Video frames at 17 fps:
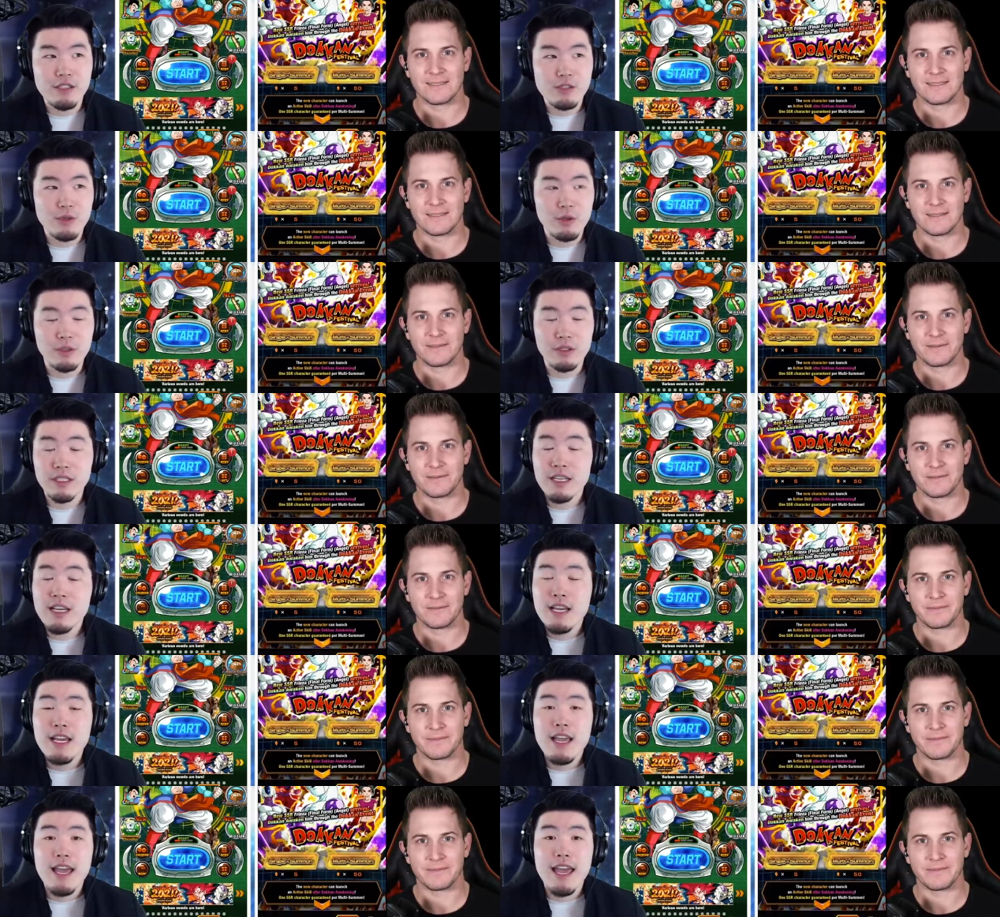Speaker 1: old.
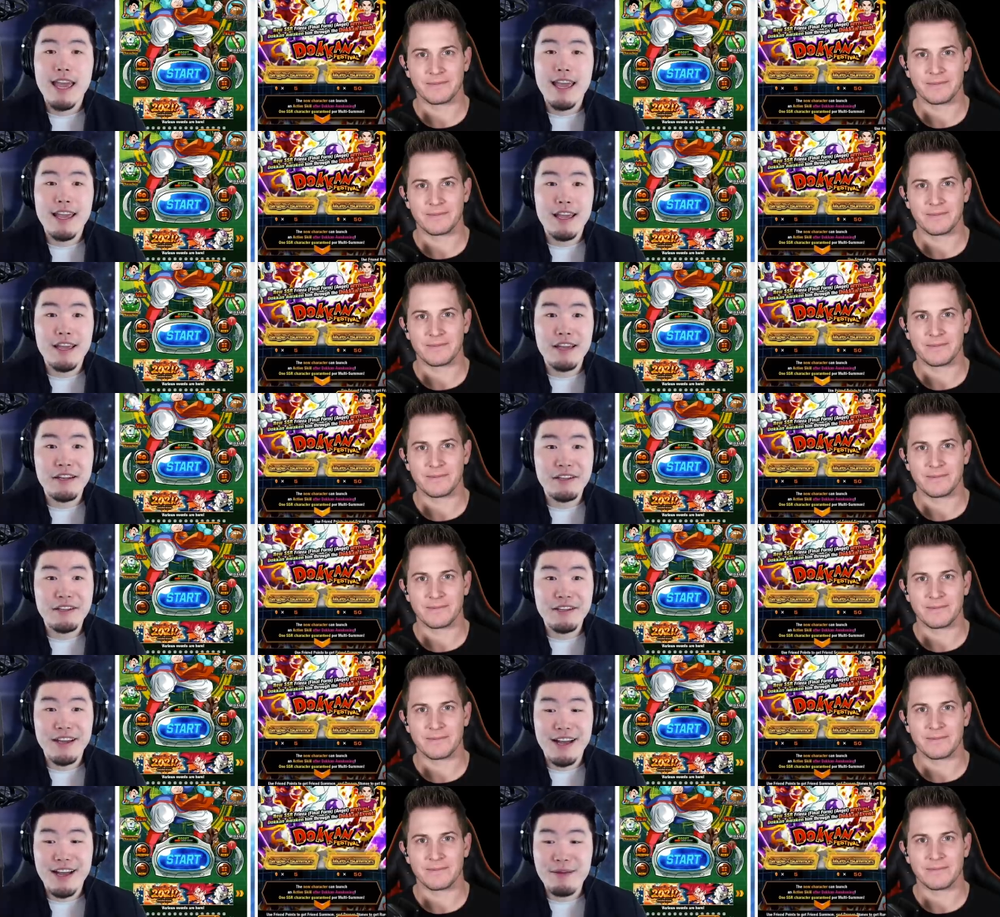
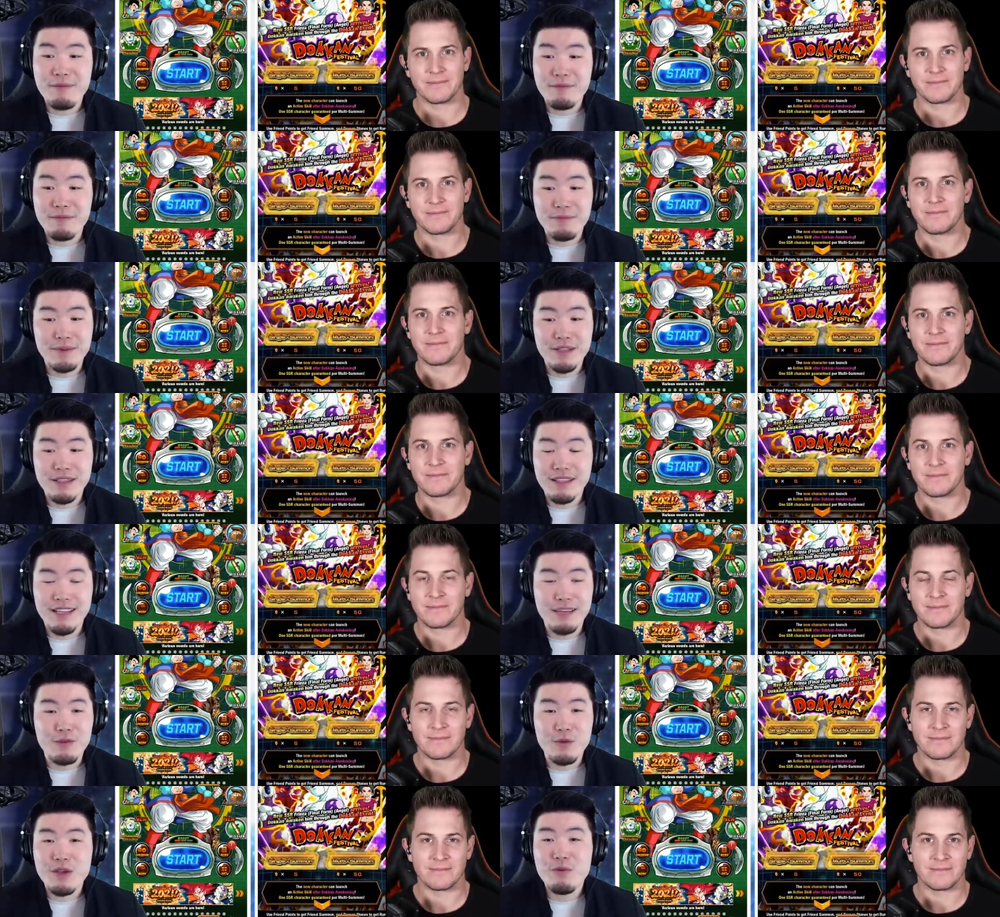And but
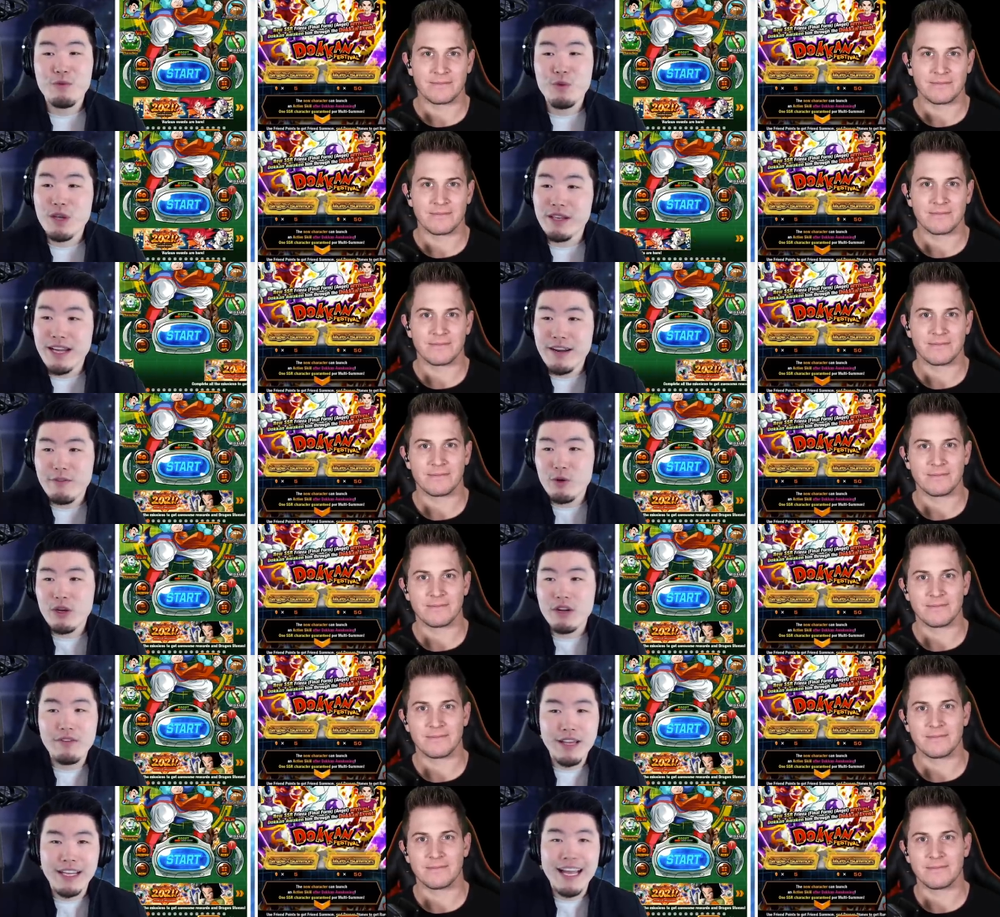like we we never would
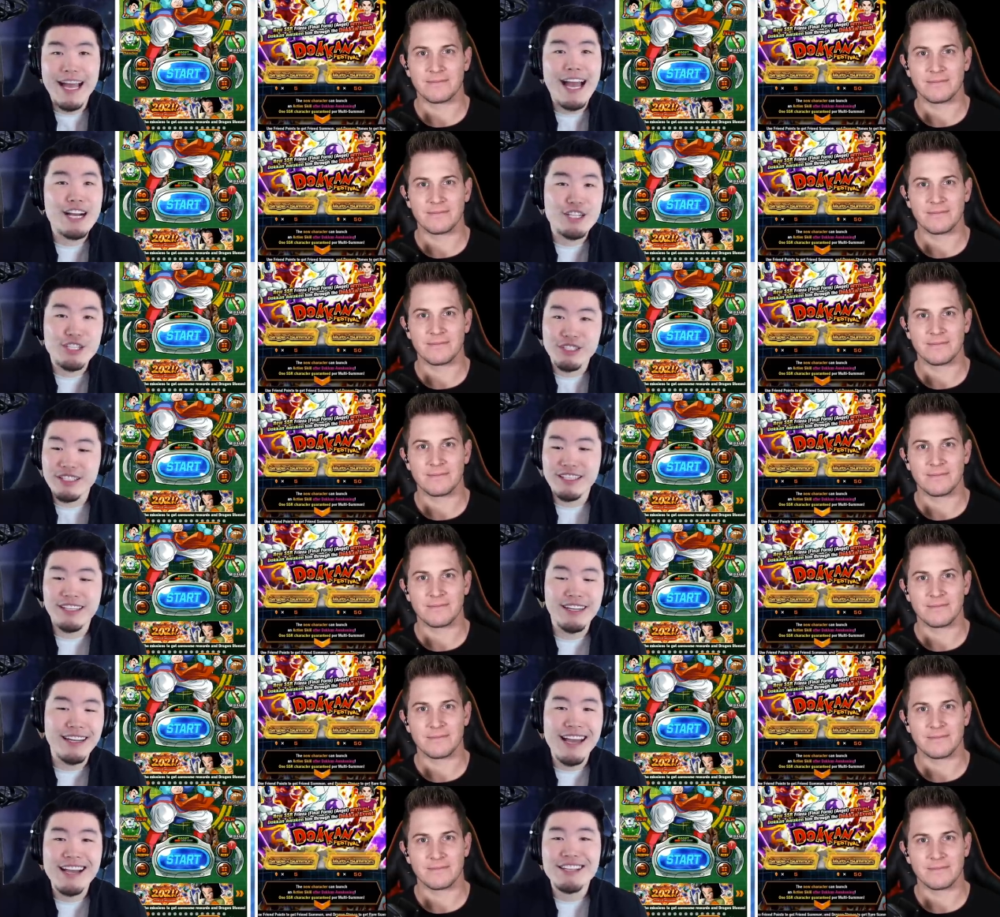have like actually
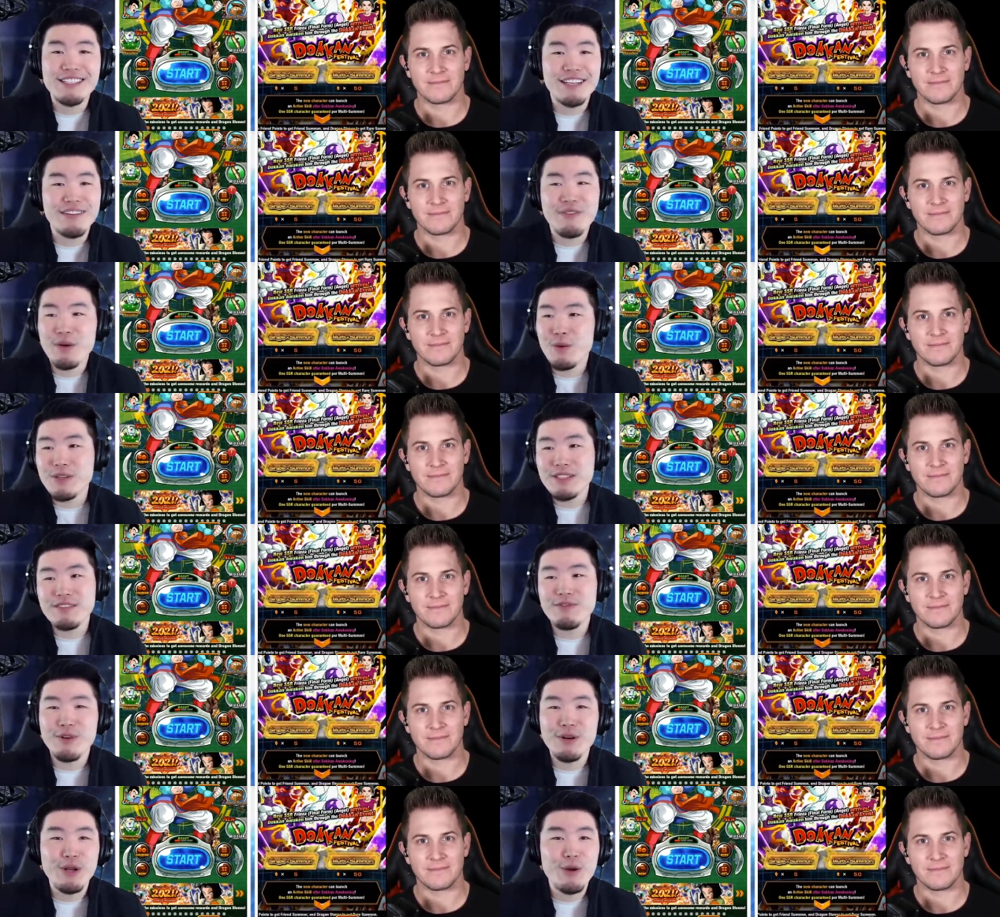connected if it
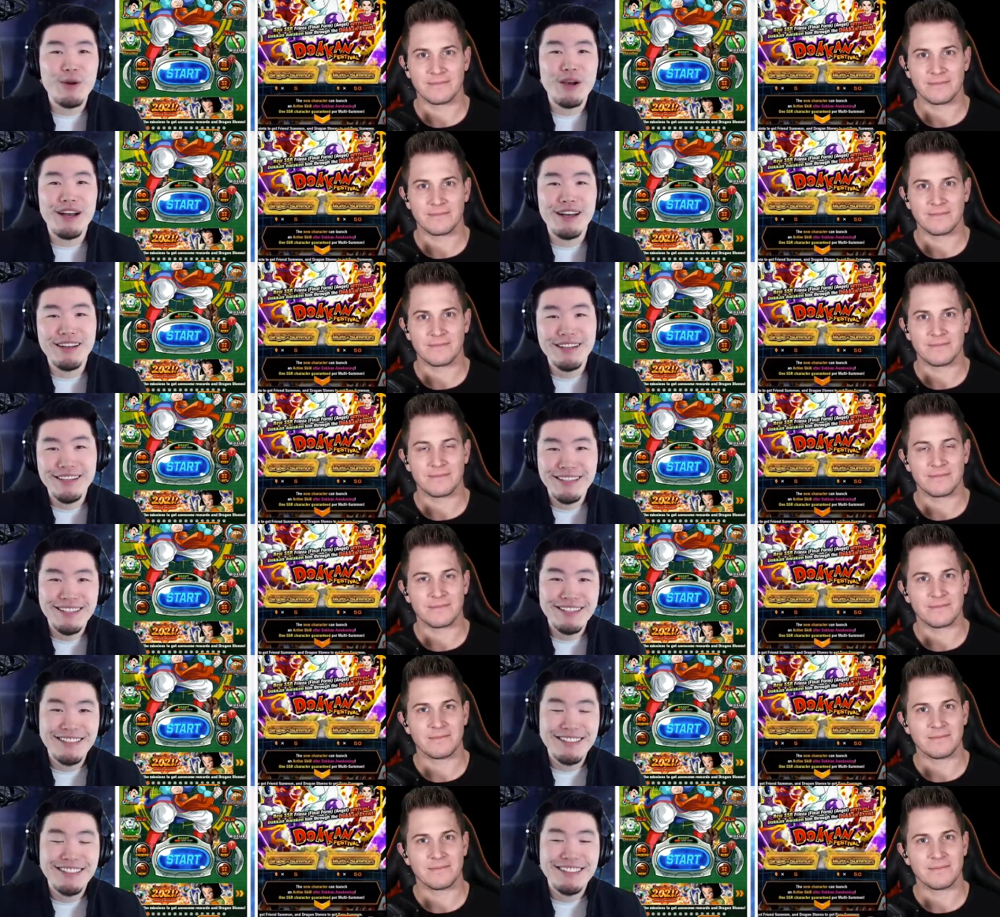wasn't for Dokkan,
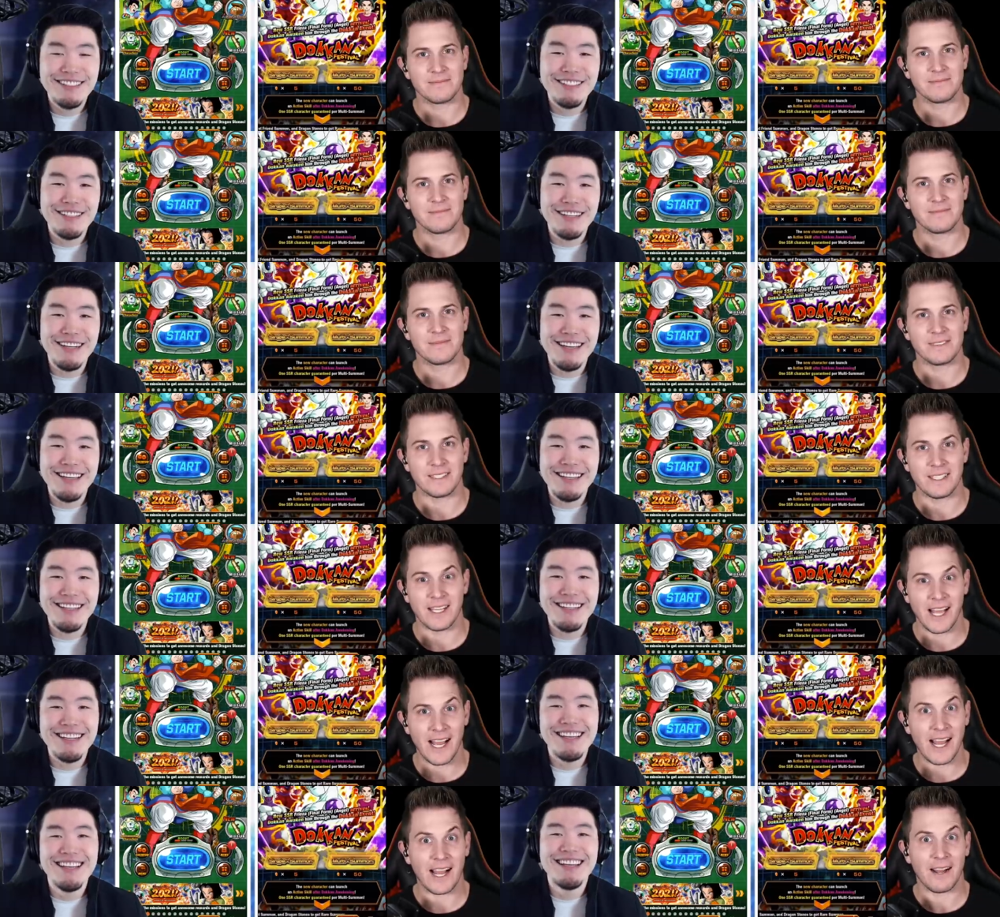
Speaker 2: right?
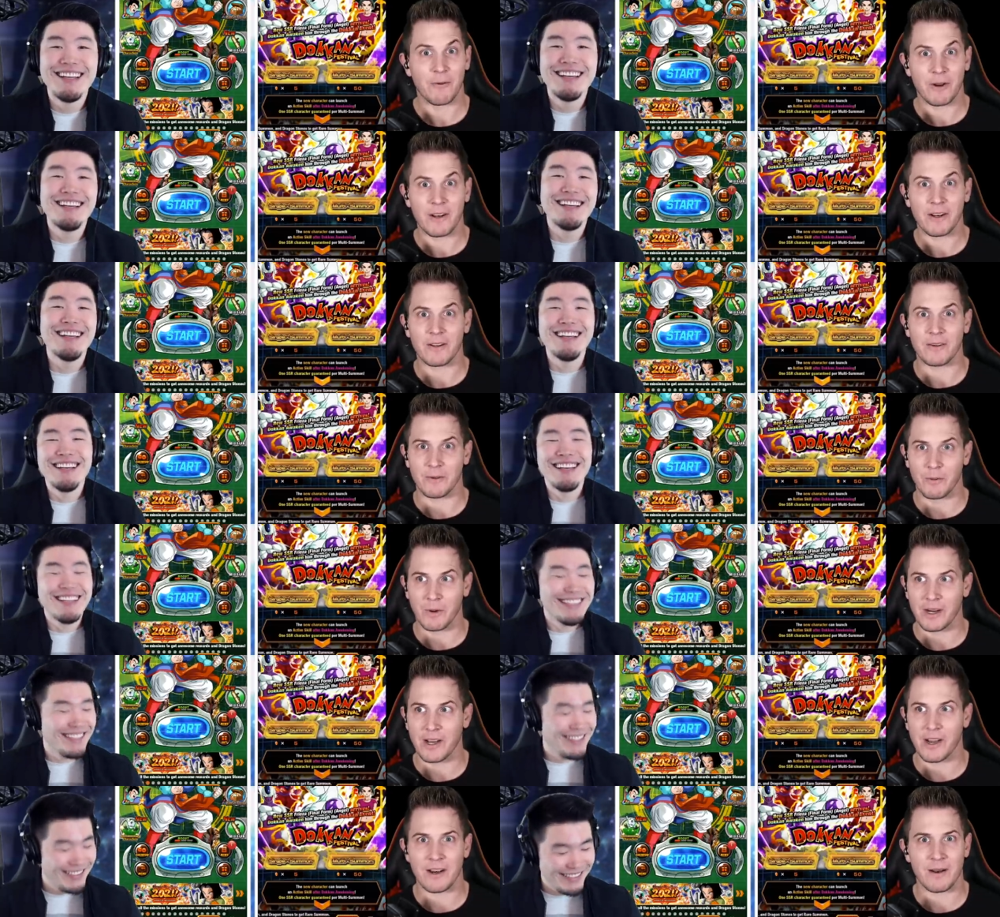Yeah,
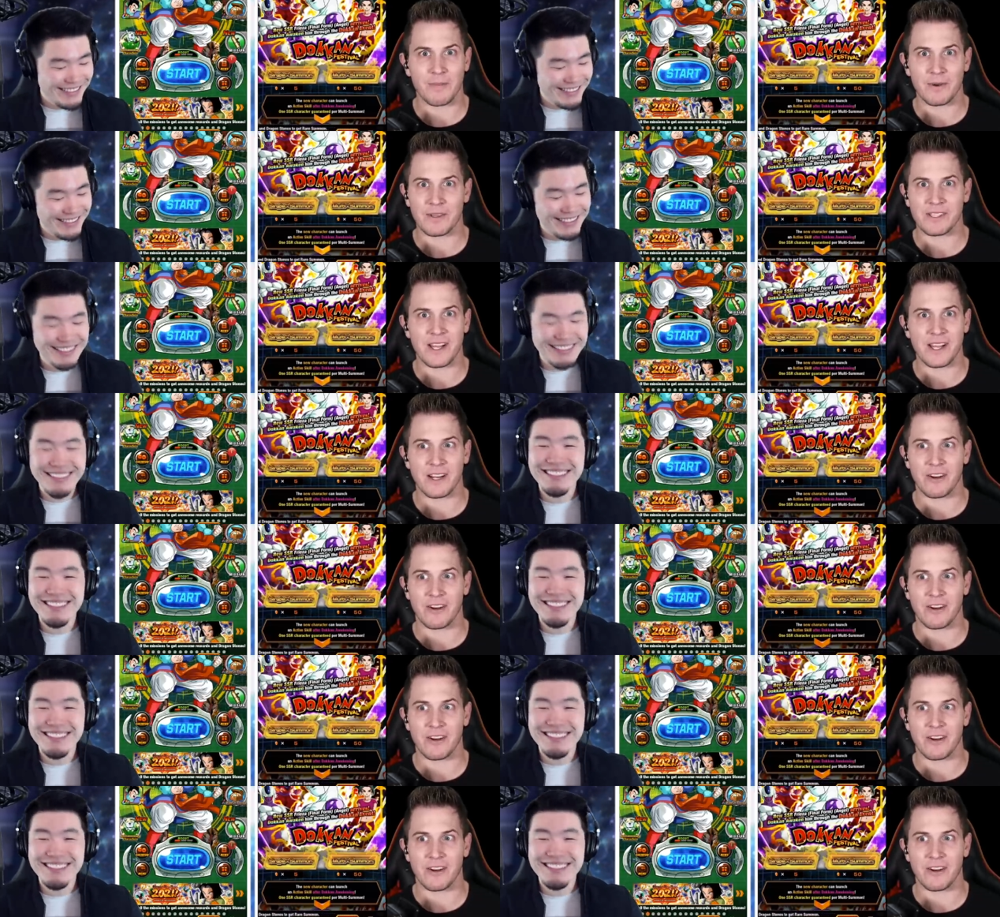100%